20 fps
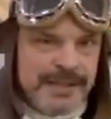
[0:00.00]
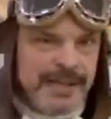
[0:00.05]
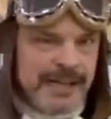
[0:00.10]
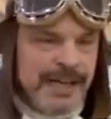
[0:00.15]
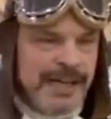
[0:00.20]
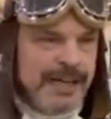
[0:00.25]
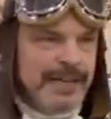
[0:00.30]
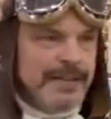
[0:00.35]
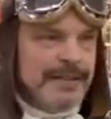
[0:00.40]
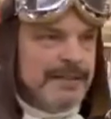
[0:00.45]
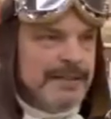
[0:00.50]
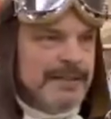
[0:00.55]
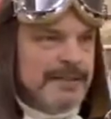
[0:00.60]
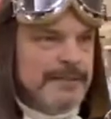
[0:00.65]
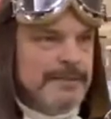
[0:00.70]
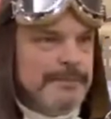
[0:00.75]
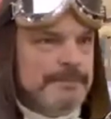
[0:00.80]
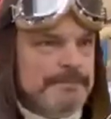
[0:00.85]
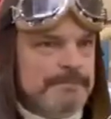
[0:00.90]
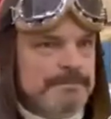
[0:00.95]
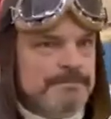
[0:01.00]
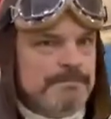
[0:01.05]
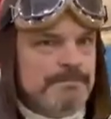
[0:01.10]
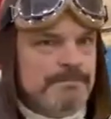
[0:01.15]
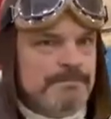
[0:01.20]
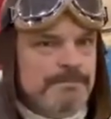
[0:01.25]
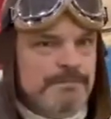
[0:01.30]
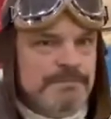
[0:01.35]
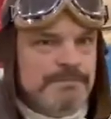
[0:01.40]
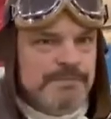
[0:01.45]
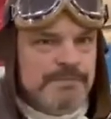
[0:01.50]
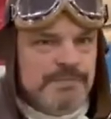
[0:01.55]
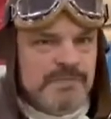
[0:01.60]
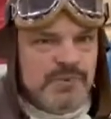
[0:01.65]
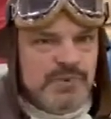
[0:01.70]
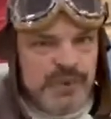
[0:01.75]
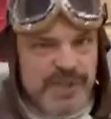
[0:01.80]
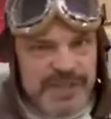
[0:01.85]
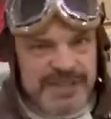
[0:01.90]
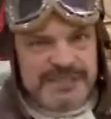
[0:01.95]
and um,
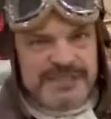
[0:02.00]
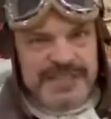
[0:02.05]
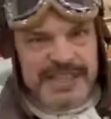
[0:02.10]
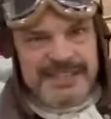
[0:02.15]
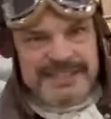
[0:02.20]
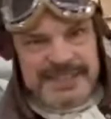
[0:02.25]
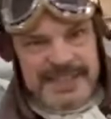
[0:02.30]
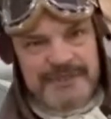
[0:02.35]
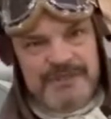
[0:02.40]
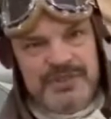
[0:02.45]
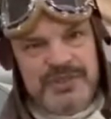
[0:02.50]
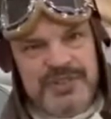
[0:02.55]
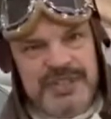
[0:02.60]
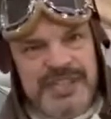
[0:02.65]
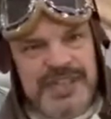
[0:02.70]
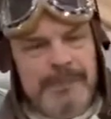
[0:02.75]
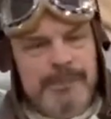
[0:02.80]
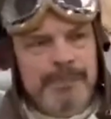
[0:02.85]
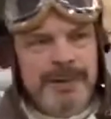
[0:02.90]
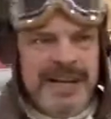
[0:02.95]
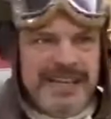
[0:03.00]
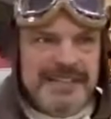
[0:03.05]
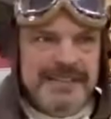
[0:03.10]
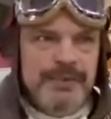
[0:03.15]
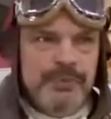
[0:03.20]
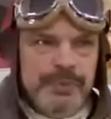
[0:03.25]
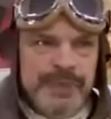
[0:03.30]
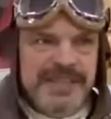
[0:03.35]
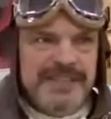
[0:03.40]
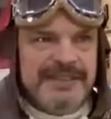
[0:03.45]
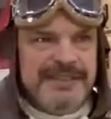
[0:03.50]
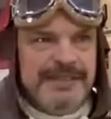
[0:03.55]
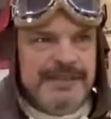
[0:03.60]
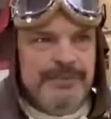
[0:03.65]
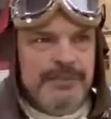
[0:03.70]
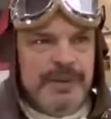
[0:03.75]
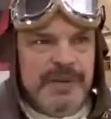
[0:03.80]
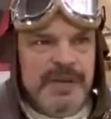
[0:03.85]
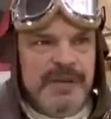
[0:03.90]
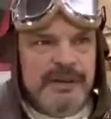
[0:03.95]
you can say it's safe to say that Pratt and Whitney
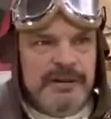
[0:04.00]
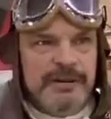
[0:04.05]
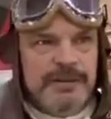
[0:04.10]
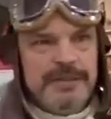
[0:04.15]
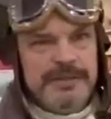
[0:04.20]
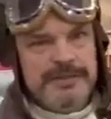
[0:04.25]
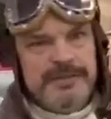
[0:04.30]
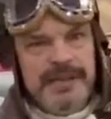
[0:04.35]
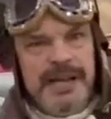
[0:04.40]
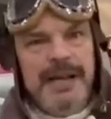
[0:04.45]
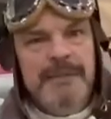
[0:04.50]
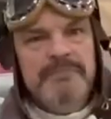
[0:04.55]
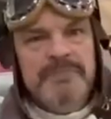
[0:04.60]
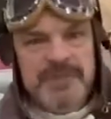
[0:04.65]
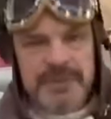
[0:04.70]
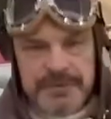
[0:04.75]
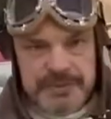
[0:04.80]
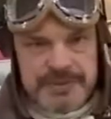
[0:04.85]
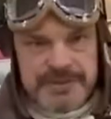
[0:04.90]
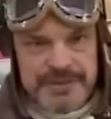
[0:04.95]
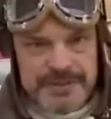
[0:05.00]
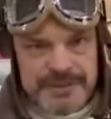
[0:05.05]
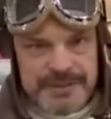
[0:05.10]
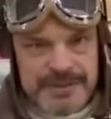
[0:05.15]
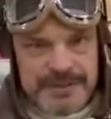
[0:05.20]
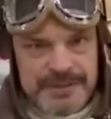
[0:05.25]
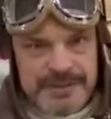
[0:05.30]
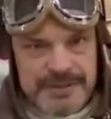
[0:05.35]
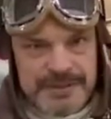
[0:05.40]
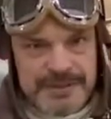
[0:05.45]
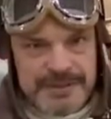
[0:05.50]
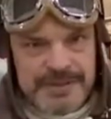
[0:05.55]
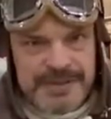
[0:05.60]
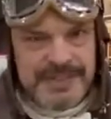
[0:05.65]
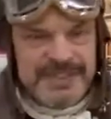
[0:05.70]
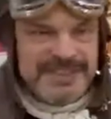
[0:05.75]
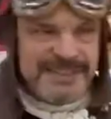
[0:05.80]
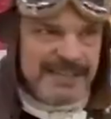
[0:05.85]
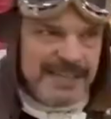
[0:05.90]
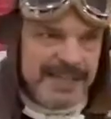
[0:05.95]
were not amused
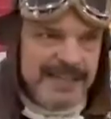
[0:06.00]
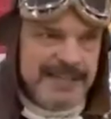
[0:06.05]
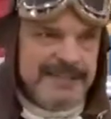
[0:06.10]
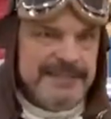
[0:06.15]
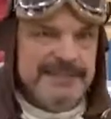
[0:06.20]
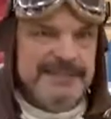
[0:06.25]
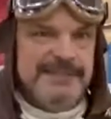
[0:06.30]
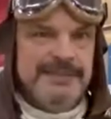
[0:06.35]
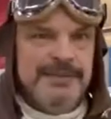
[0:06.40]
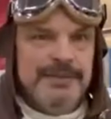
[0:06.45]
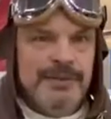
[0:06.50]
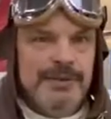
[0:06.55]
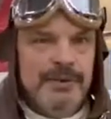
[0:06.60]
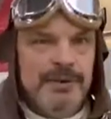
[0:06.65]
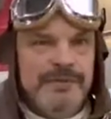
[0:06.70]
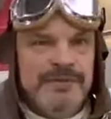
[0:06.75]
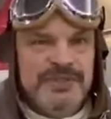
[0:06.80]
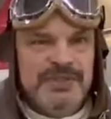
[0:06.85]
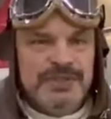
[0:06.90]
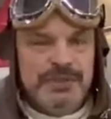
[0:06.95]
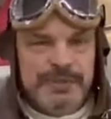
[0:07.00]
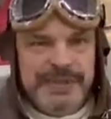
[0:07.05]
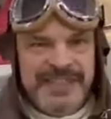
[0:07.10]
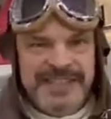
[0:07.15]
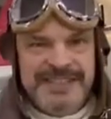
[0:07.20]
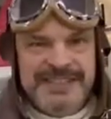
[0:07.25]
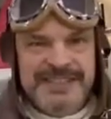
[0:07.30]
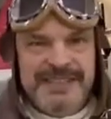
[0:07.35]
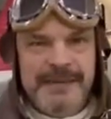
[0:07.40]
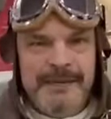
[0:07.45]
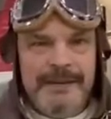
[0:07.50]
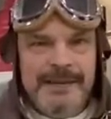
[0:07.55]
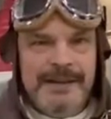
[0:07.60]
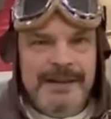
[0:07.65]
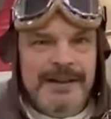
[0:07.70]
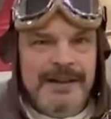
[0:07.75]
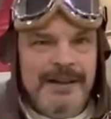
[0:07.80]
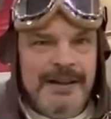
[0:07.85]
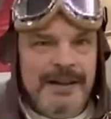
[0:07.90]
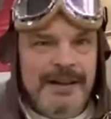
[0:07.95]
the slightest over the Swedish
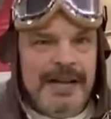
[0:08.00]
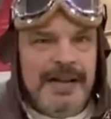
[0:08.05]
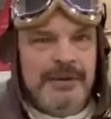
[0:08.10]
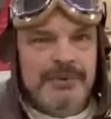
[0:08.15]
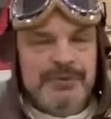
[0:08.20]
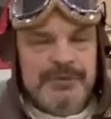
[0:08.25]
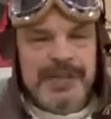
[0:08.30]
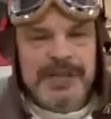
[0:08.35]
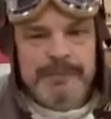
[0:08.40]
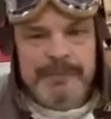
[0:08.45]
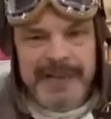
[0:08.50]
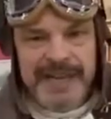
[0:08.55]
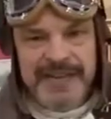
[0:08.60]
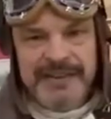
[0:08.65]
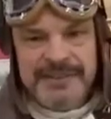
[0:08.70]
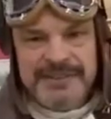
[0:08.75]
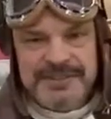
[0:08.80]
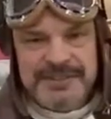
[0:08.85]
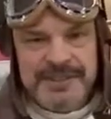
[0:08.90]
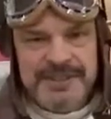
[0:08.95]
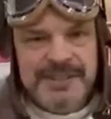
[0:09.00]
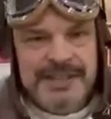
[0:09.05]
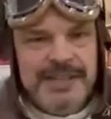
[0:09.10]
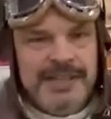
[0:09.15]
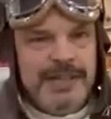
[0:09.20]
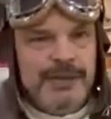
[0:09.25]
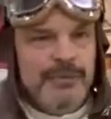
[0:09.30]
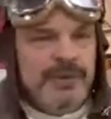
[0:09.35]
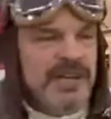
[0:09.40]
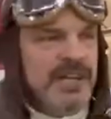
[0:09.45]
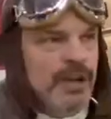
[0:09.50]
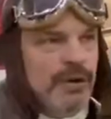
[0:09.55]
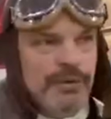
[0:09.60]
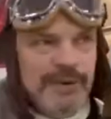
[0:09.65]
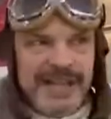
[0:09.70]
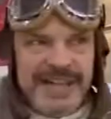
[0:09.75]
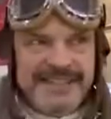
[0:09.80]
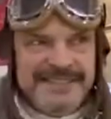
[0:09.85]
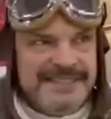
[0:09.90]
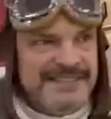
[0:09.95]
outright piracy. With no
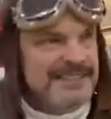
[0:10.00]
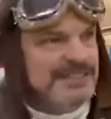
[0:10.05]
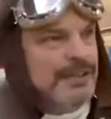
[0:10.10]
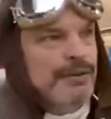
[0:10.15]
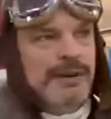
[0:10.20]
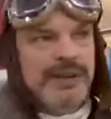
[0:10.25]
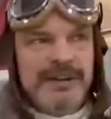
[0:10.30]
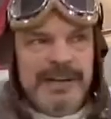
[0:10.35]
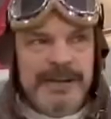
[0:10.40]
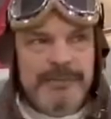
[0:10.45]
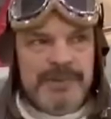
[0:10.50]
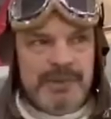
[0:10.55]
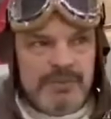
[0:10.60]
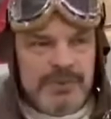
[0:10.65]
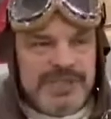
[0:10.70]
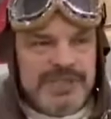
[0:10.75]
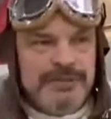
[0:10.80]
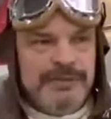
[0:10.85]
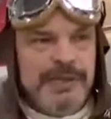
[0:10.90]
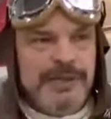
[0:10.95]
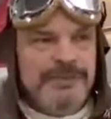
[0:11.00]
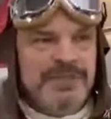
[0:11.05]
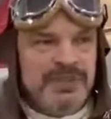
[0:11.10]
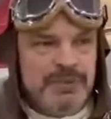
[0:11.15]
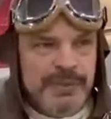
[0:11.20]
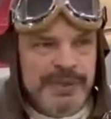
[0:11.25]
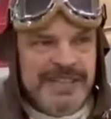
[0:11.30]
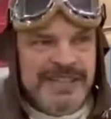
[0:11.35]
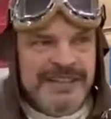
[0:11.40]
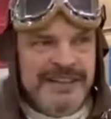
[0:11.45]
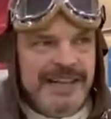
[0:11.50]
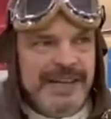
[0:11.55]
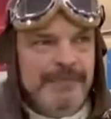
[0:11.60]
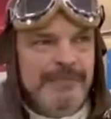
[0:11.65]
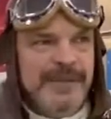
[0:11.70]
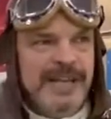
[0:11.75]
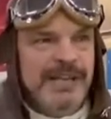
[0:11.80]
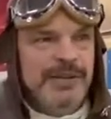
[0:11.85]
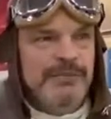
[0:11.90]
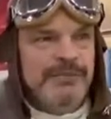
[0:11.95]
license, no agreement whatsoever, Sweden had
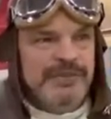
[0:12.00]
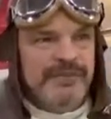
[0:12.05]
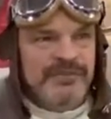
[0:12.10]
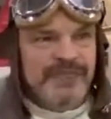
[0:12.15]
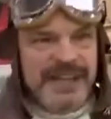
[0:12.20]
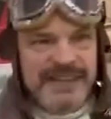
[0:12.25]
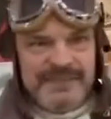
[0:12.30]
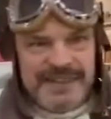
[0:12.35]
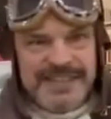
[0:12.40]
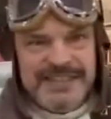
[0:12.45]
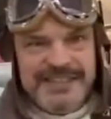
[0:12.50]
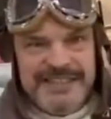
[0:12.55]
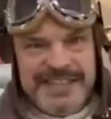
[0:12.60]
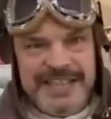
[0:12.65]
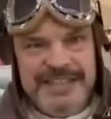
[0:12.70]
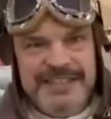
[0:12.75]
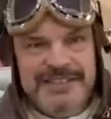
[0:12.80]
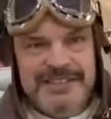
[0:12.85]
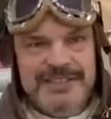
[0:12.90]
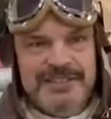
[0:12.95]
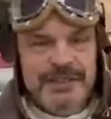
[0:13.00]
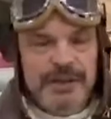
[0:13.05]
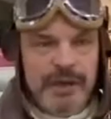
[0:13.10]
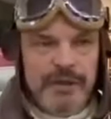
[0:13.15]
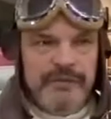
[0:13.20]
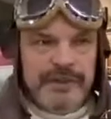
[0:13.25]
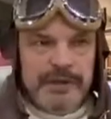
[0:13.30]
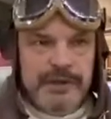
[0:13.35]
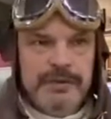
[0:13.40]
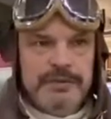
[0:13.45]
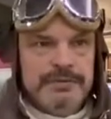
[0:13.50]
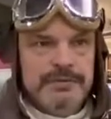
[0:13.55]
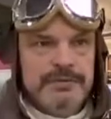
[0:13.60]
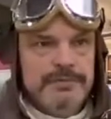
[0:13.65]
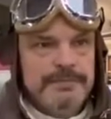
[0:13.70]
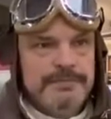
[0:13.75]
made over 500 engines of their own.